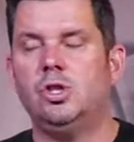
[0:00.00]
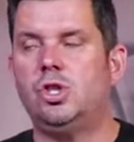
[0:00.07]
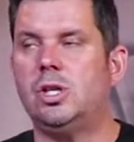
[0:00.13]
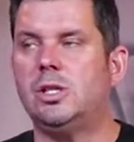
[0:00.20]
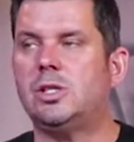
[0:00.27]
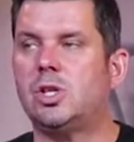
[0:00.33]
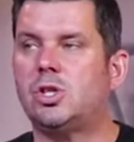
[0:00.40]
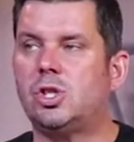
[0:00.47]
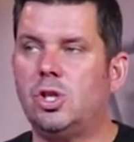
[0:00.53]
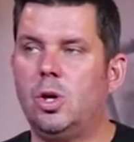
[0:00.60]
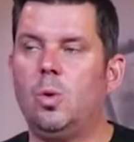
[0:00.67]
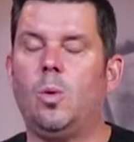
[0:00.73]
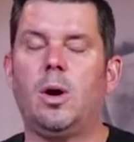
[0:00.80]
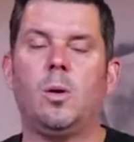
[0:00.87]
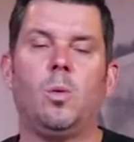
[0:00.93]
Jesus
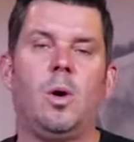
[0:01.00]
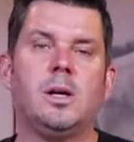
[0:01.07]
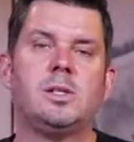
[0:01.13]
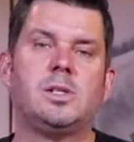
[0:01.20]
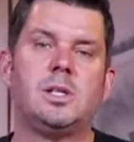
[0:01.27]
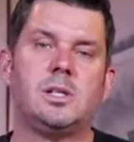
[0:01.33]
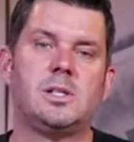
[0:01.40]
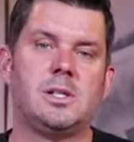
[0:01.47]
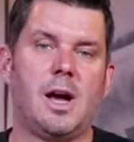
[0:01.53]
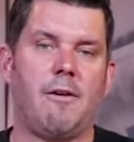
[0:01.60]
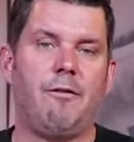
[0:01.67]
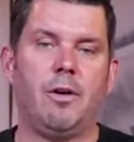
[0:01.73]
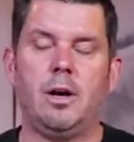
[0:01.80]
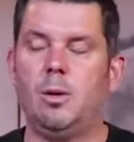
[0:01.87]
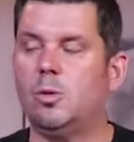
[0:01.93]
knew what it was to
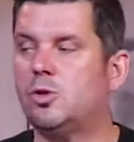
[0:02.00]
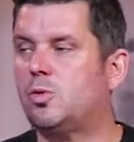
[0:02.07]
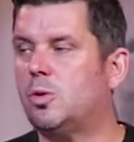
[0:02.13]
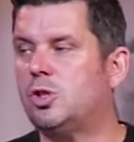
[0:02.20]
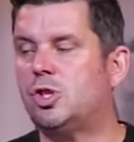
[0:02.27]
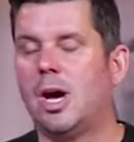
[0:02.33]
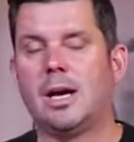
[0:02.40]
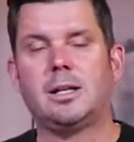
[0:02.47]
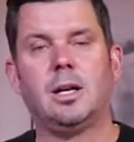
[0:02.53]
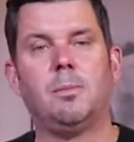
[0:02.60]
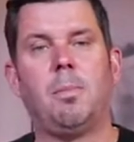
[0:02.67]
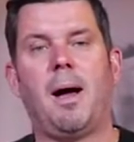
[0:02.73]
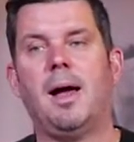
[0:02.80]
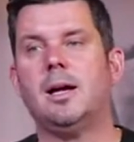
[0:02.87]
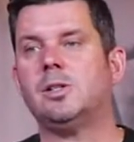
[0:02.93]
suffer. He was
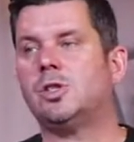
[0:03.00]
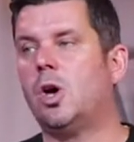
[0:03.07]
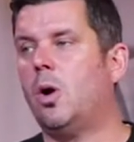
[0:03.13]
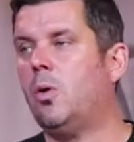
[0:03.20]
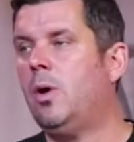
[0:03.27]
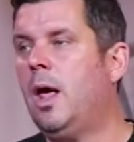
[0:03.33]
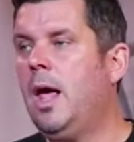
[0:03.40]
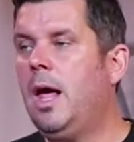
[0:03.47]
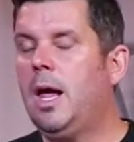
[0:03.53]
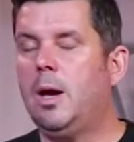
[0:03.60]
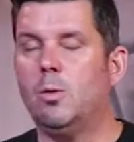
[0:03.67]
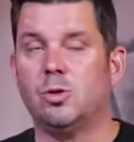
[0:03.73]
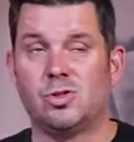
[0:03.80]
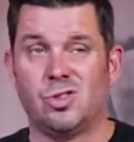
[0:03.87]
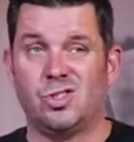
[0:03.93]
rejected by his own,
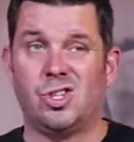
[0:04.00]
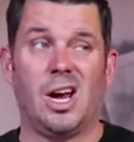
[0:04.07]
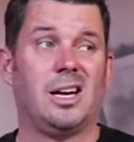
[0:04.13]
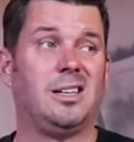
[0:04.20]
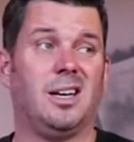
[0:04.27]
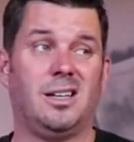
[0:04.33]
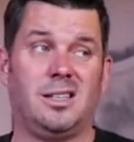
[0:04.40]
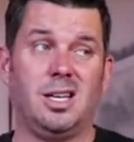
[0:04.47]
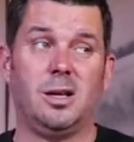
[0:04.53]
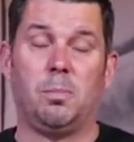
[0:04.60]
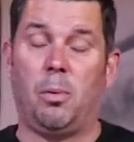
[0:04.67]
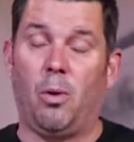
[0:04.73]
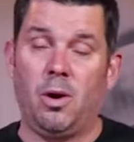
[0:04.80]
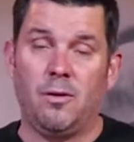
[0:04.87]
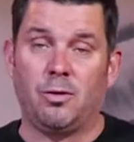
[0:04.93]
he was rejected to the
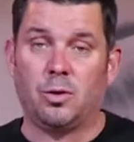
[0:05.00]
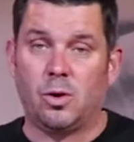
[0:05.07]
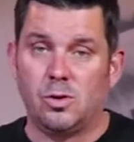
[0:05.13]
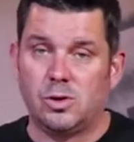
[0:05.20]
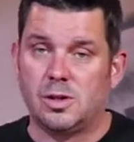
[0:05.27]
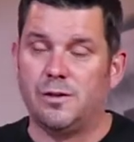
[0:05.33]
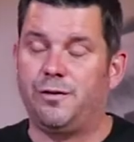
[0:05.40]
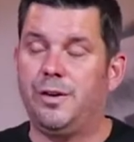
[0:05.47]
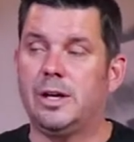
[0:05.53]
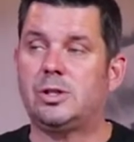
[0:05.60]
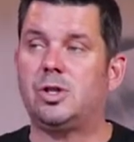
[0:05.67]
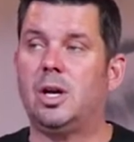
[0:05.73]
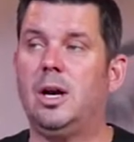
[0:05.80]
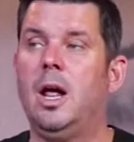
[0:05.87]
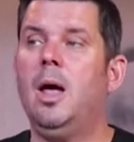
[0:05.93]
point of
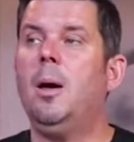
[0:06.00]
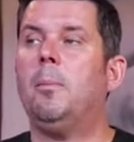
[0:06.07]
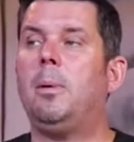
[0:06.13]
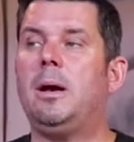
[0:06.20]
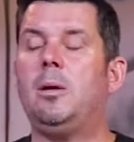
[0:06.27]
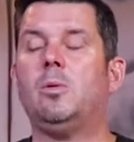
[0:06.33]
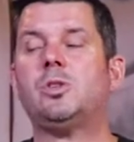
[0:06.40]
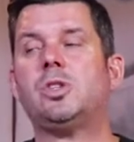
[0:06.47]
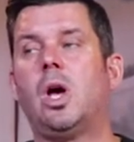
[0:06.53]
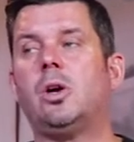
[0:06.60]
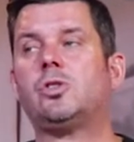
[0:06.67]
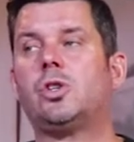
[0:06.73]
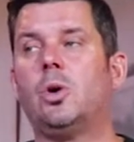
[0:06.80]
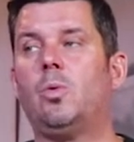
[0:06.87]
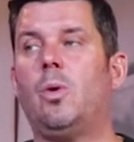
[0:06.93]
crucifixion, but he was
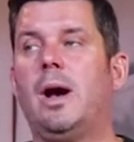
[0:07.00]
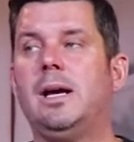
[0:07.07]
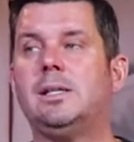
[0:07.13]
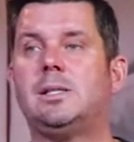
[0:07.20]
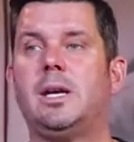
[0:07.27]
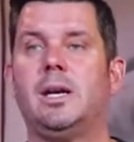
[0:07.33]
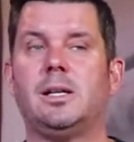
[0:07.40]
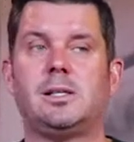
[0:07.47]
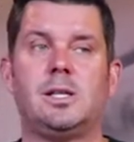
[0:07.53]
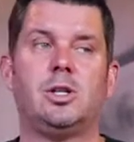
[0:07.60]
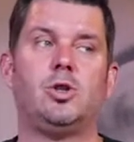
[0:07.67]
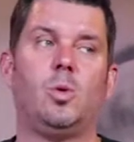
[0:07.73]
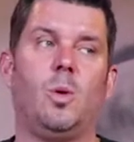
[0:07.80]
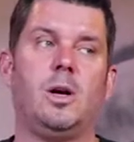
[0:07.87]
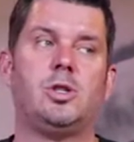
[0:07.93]
also raised in a
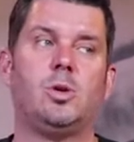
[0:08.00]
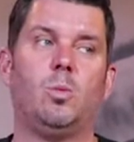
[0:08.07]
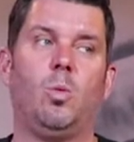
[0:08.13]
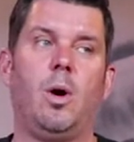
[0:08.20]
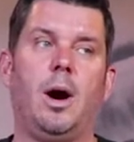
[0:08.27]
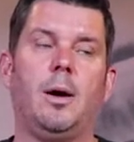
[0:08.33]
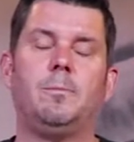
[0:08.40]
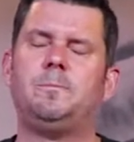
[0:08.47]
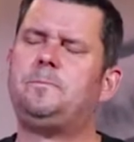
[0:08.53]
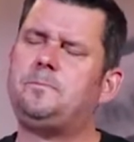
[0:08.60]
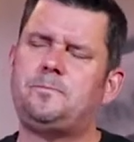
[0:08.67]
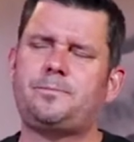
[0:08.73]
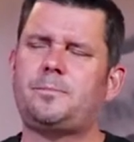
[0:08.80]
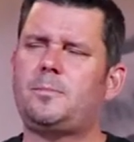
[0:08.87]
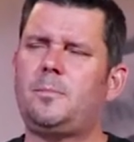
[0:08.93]
situation where
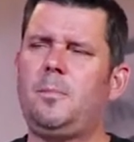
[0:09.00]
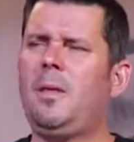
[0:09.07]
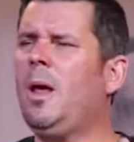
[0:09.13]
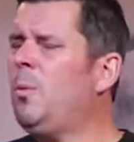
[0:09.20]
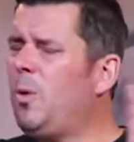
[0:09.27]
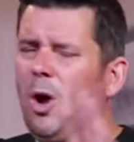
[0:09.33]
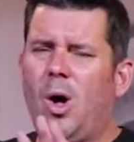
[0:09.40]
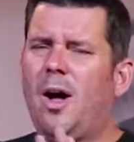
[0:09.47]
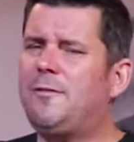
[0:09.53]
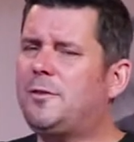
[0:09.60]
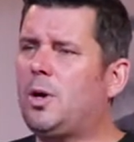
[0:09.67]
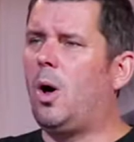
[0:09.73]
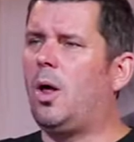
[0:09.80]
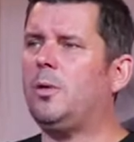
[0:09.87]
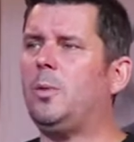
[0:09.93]
we don't have
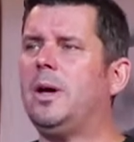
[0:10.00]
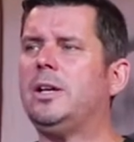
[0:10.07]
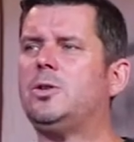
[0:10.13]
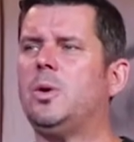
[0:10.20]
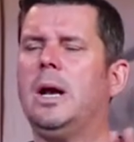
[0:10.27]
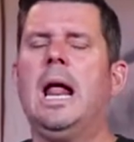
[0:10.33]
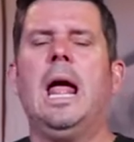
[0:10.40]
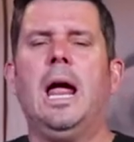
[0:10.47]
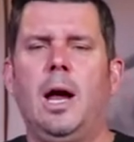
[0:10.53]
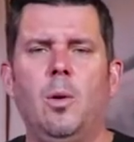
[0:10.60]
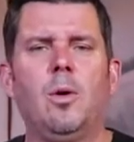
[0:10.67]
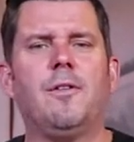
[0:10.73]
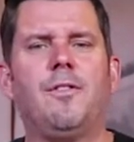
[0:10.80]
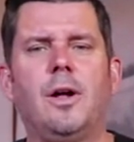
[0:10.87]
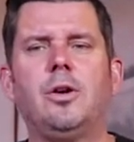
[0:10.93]
all the way into it. He
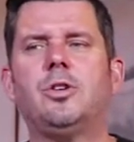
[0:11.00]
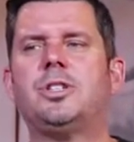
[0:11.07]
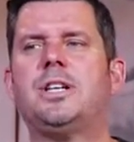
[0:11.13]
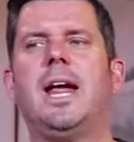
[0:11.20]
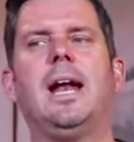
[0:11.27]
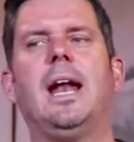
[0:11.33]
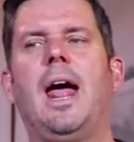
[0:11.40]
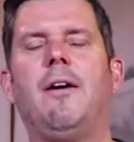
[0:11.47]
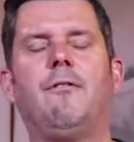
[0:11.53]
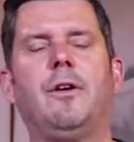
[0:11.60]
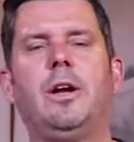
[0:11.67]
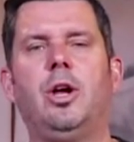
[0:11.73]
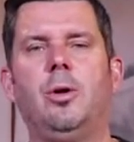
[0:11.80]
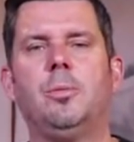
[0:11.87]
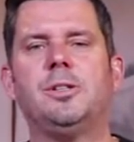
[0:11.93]
would have understood
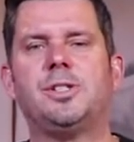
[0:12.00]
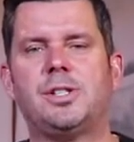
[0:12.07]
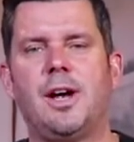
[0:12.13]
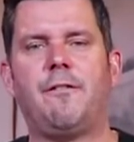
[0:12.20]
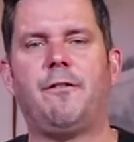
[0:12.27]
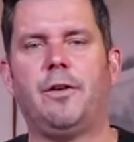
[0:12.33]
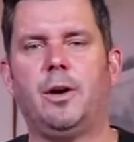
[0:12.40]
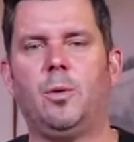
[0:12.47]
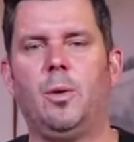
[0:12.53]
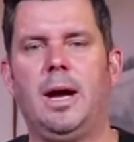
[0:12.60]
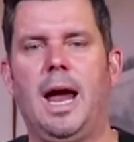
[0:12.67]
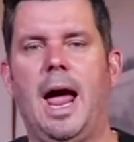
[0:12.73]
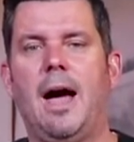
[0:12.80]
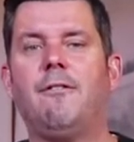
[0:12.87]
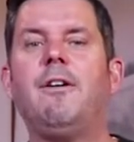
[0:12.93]
every human suffering
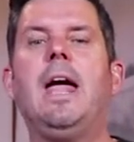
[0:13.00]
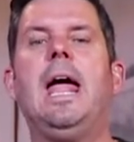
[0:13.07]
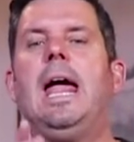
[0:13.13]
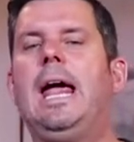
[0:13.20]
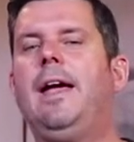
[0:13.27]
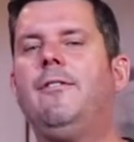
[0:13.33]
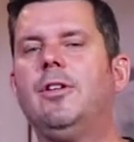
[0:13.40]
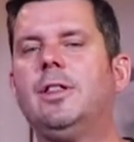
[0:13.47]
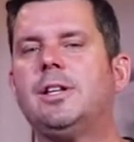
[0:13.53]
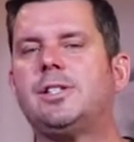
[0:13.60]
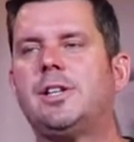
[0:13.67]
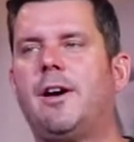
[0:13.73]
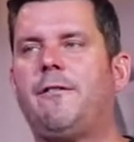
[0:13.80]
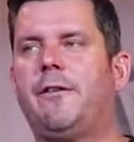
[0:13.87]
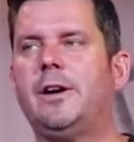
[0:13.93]
we have, even the
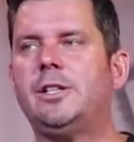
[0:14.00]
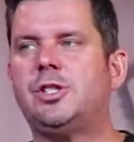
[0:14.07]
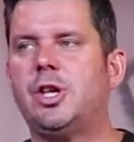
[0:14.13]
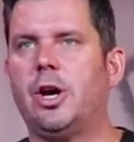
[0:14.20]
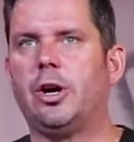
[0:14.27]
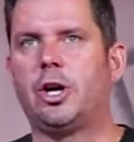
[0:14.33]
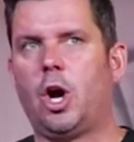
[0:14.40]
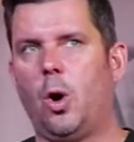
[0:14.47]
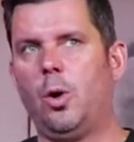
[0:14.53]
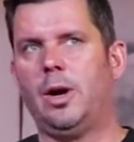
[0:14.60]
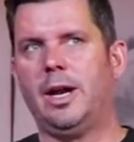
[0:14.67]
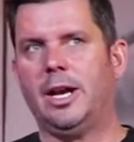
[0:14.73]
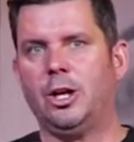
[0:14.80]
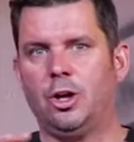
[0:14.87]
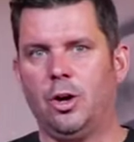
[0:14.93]
sufferings that are
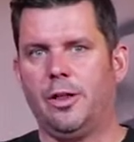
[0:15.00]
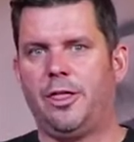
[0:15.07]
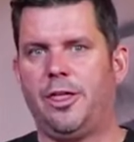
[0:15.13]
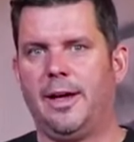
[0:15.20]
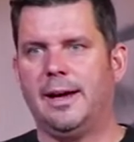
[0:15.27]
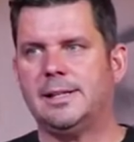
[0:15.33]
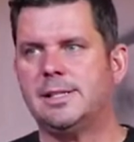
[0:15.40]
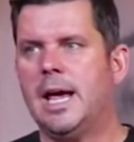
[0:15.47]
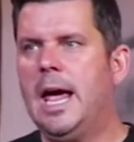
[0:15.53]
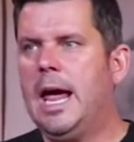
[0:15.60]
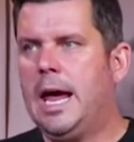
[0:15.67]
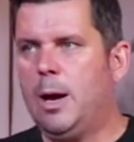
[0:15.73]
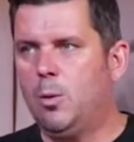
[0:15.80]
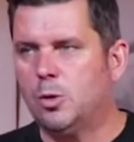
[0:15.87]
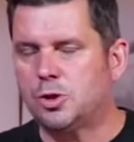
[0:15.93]
coded in good things.
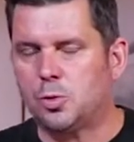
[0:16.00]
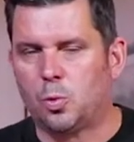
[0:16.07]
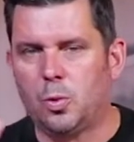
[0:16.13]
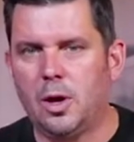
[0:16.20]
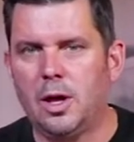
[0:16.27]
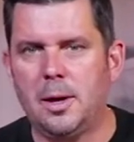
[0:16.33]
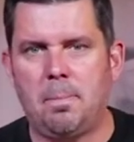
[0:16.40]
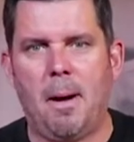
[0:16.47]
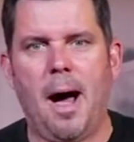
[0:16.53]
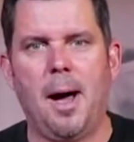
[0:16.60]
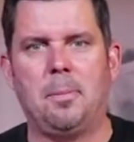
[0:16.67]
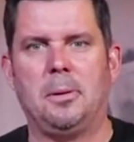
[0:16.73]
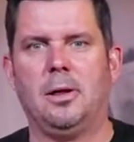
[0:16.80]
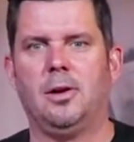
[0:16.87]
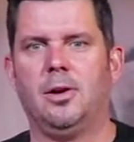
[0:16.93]
He was really
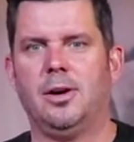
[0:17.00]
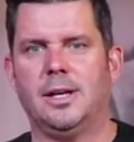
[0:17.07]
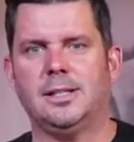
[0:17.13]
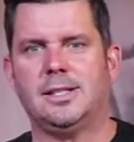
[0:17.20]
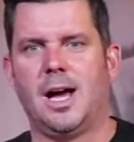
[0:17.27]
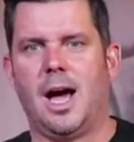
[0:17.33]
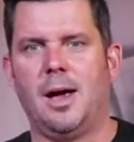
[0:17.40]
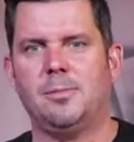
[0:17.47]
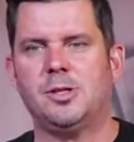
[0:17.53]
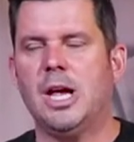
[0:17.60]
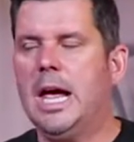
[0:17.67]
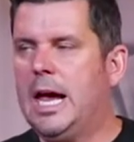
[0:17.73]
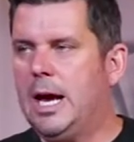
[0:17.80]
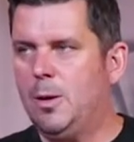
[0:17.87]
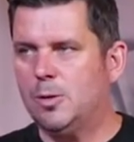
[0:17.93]
popular at times.
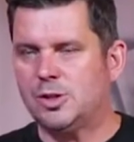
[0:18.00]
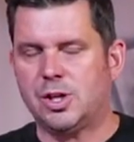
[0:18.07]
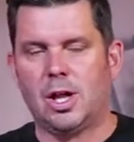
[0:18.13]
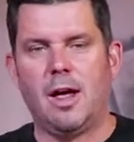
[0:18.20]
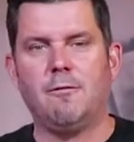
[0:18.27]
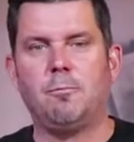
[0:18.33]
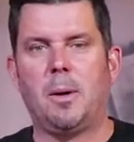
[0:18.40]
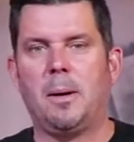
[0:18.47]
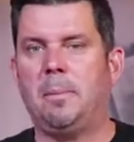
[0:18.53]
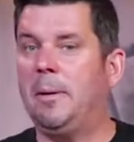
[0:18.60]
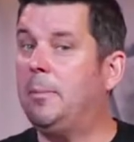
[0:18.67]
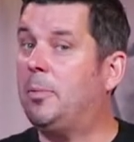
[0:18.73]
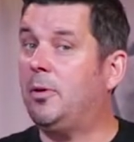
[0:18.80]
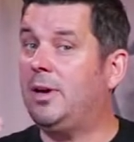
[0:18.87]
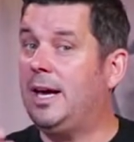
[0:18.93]
He was loved by
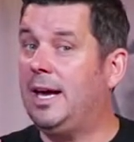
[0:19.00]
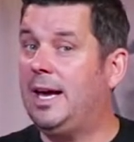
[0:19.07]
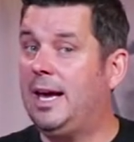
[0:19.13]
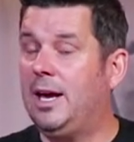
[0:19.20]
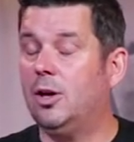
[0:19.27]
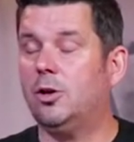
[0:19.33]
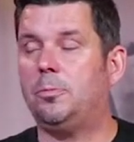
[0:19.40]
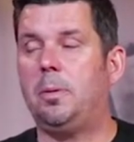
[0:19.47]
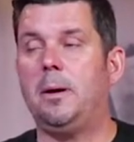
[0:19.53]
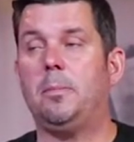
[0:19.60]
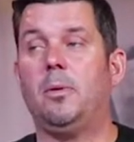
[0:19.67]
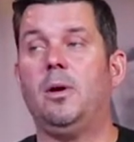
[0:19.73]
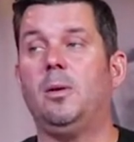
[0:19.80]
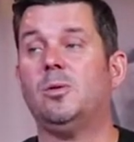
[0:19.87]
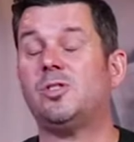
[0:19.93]
people. He healed
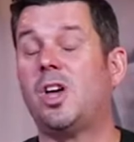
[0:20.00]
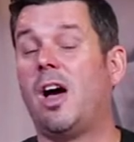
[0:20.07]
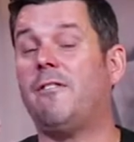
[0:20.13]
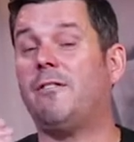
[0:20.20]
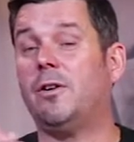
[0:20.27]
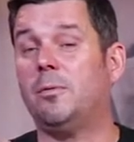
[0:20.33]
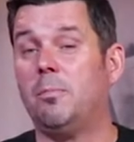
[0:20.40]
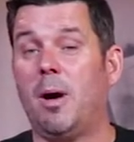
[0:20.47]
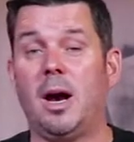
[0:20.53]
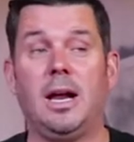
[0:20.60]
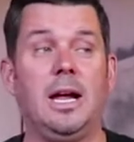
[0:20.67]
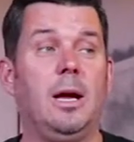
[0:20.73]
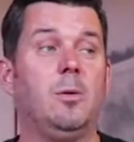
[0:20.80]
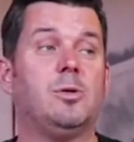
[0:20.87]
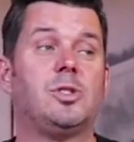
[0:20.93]
people. He was offered
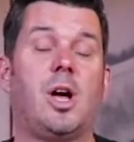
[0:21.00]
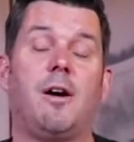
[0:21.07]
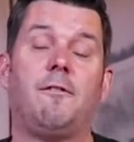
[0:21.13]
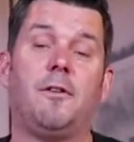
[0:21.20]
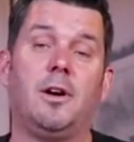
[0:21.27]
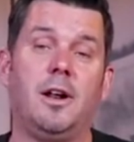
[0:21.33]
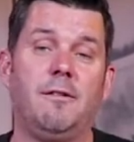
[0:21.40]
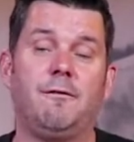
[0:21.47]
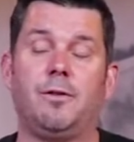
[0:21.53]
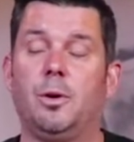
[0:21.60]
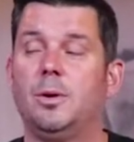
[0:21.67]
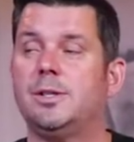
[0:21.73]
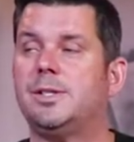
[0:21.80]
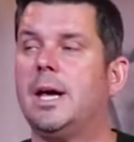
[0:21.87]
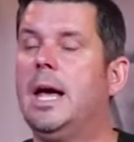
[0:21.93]
money. He was offered
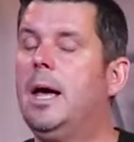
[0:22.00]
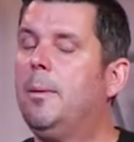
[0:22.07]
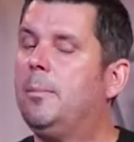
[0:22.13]
influence.